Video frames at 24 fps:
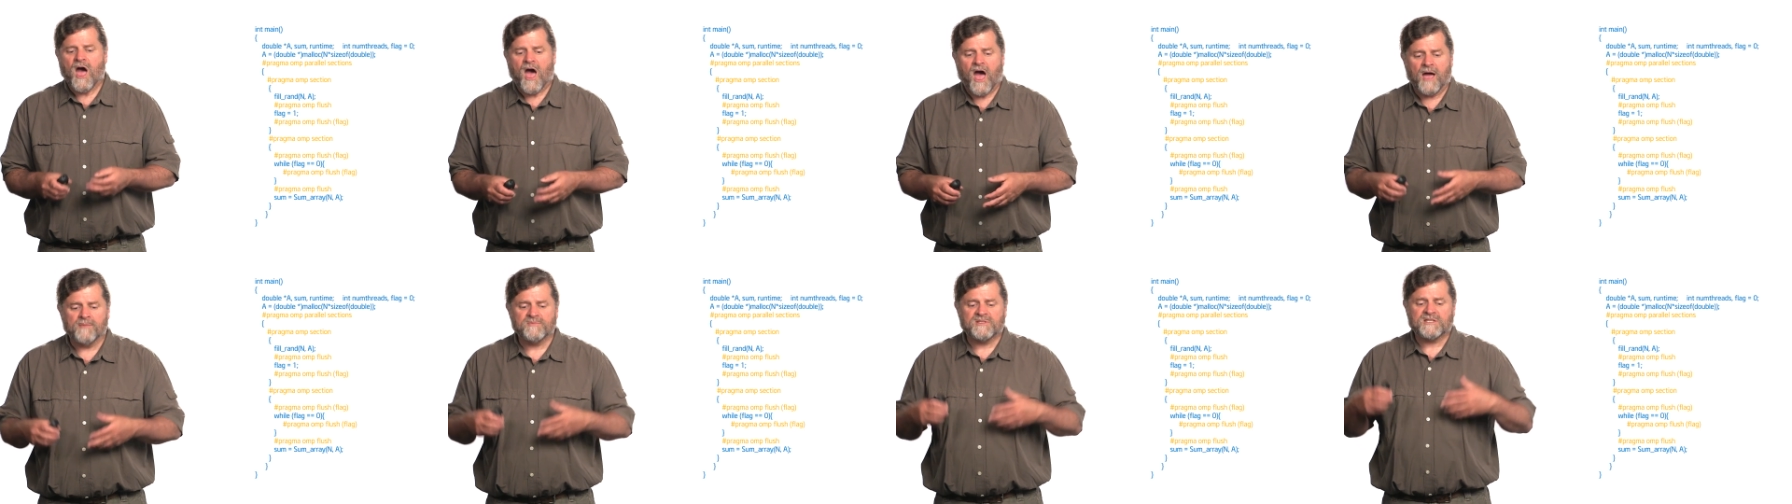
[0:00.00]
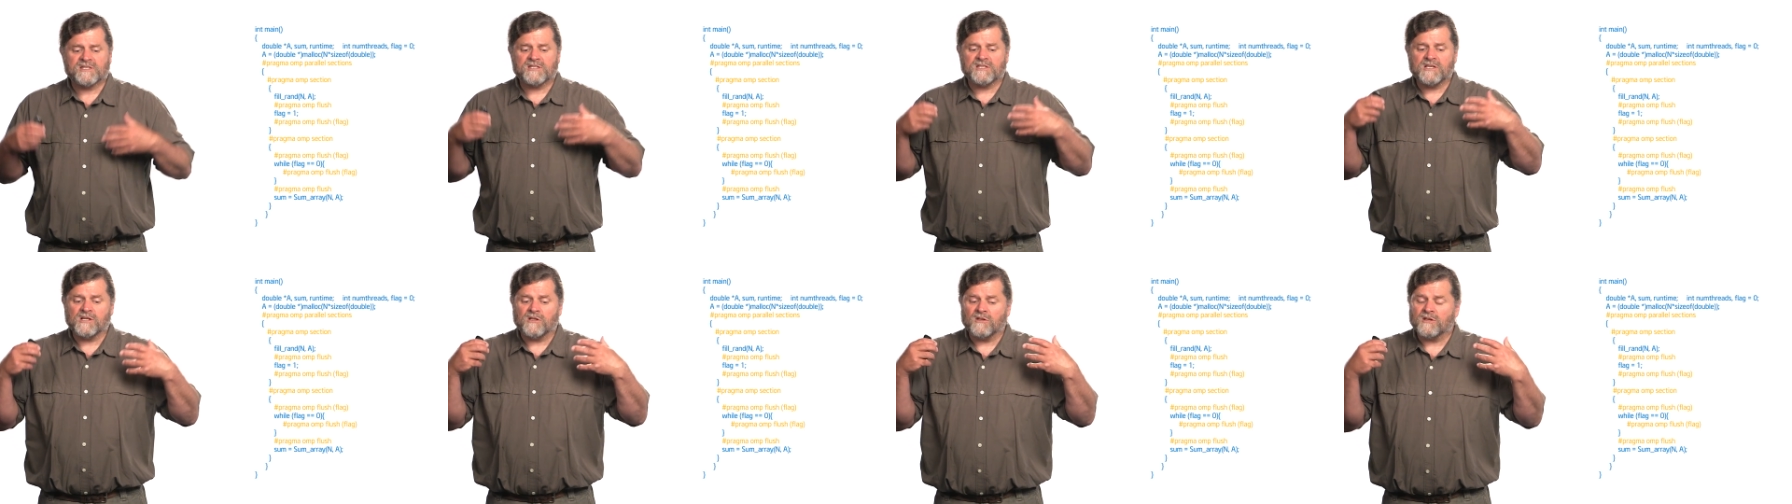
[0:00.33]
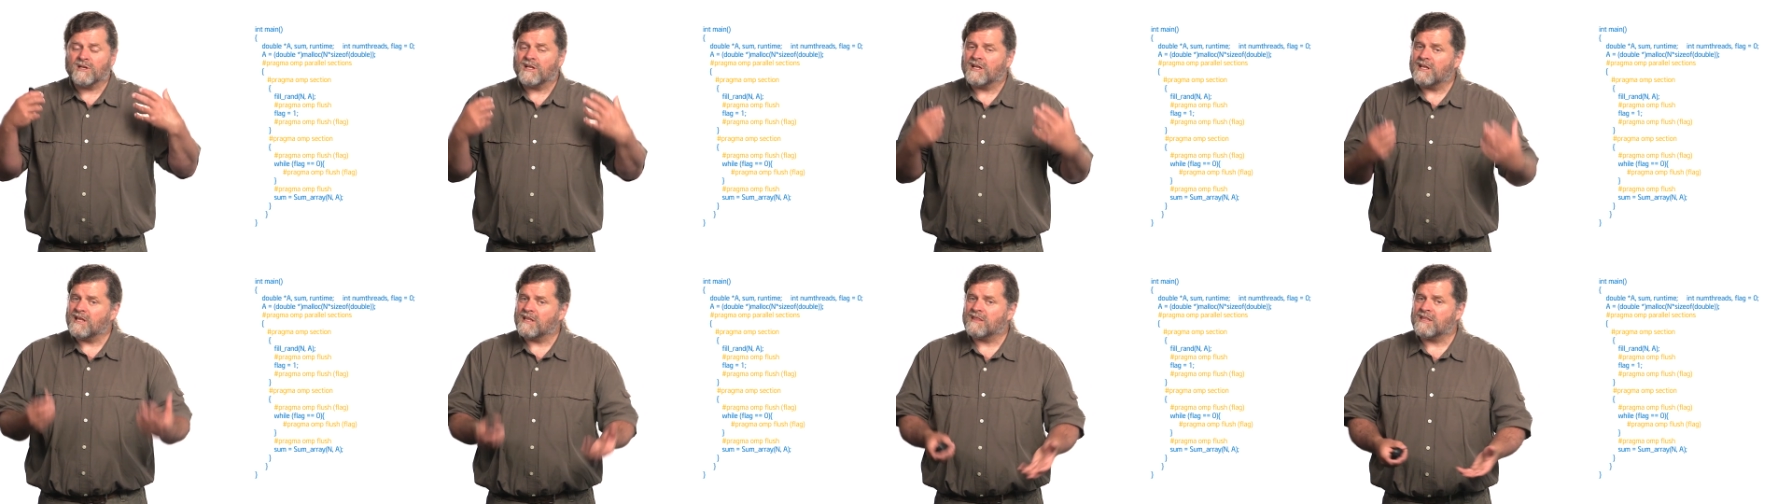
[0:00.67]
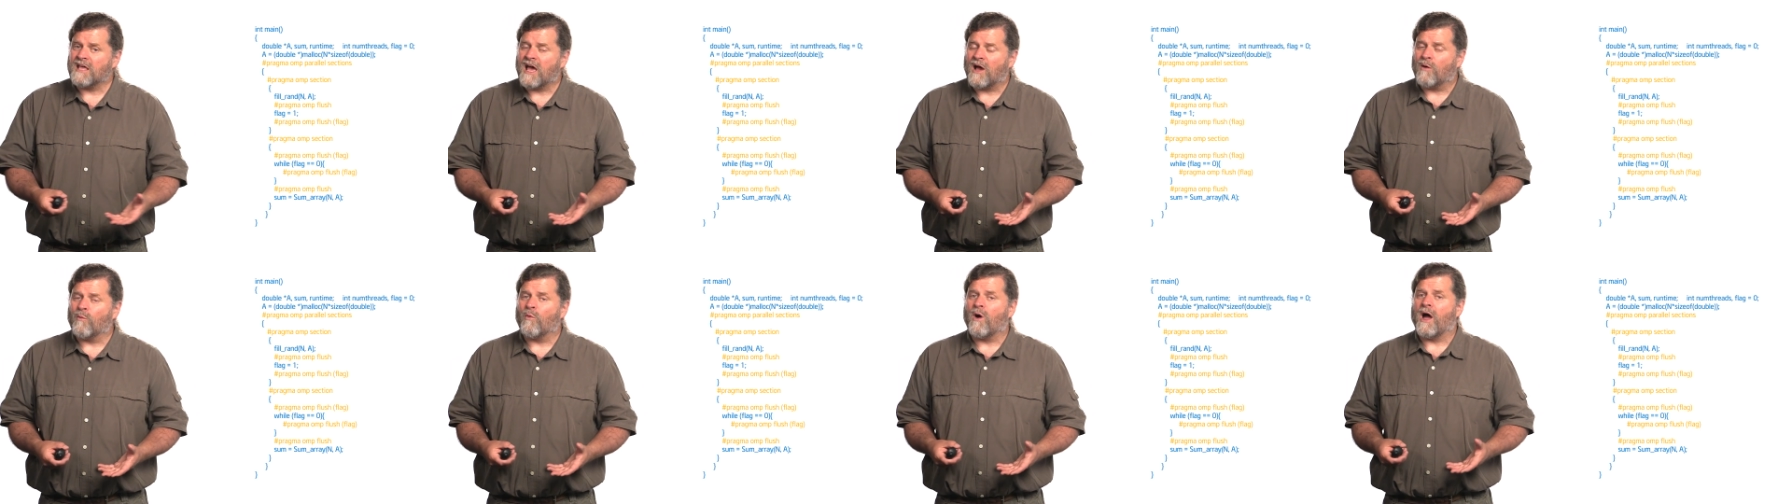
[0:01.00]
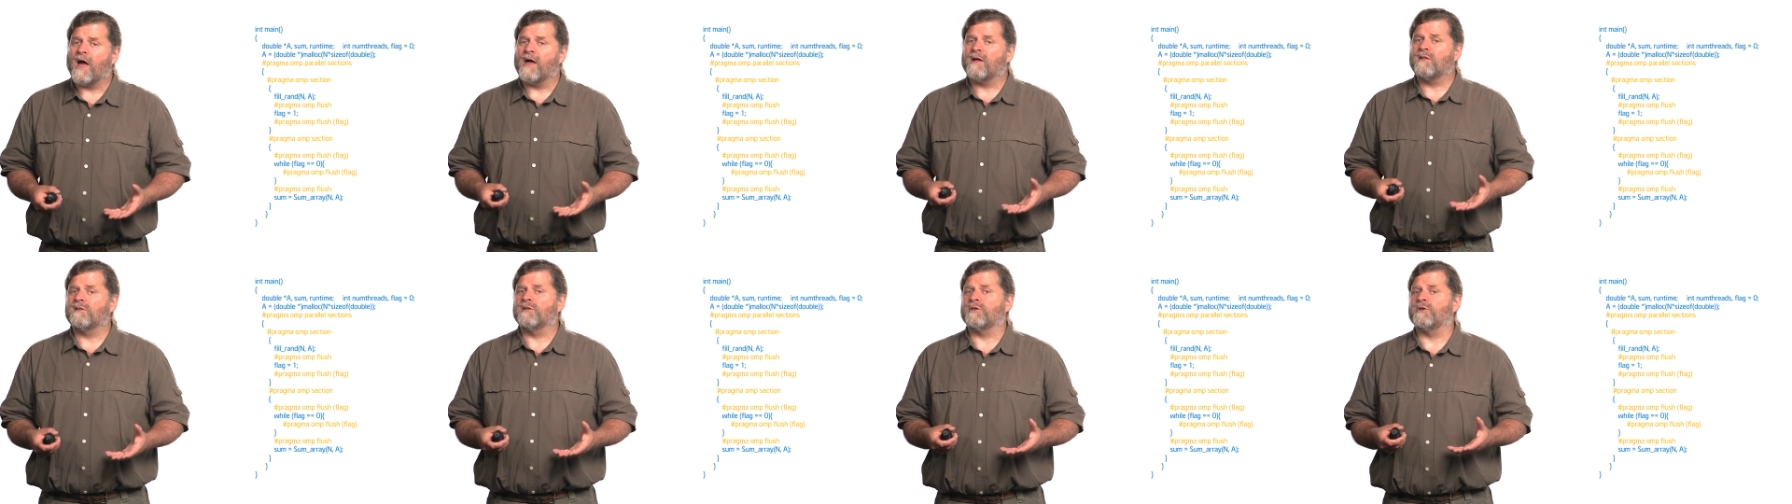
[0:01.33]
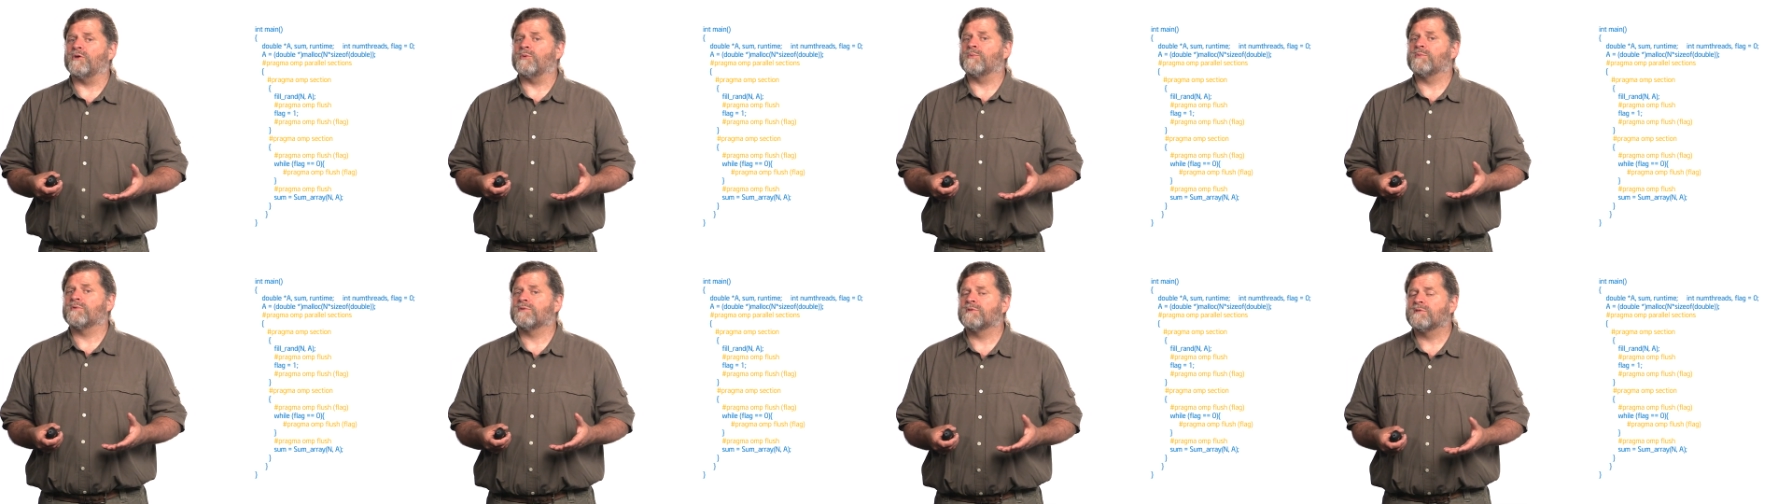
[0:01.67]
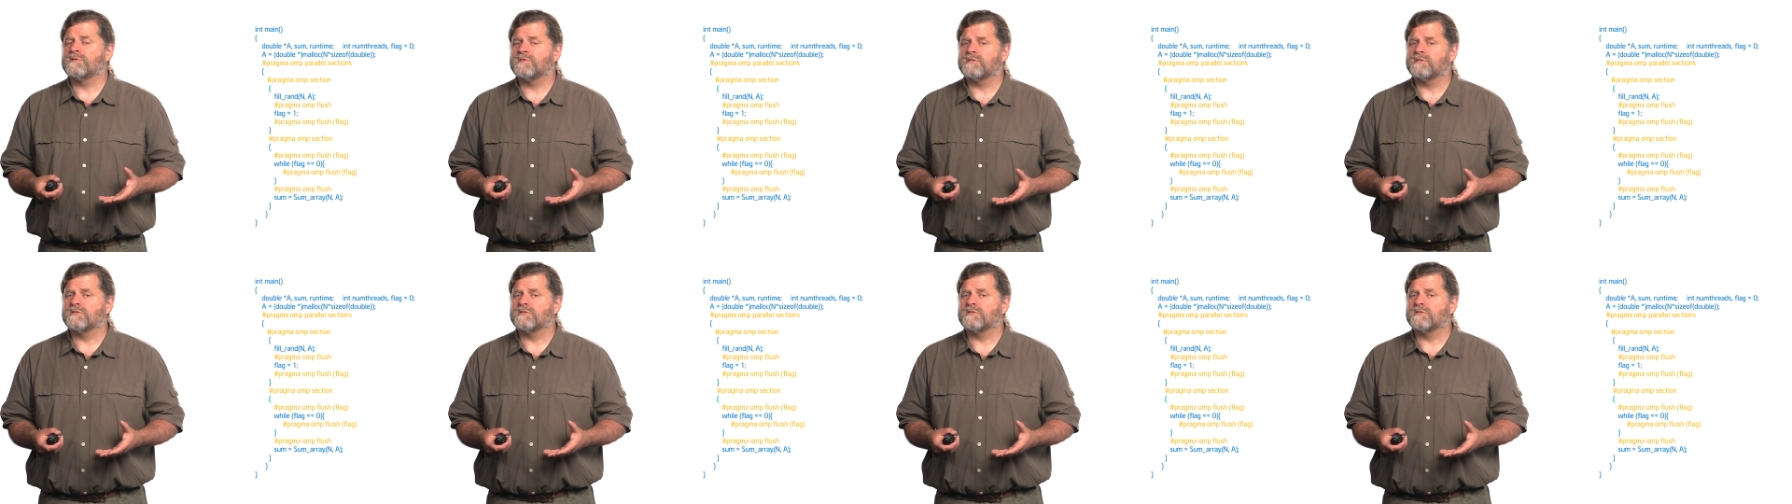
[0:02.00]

I'm still gonna get that while loop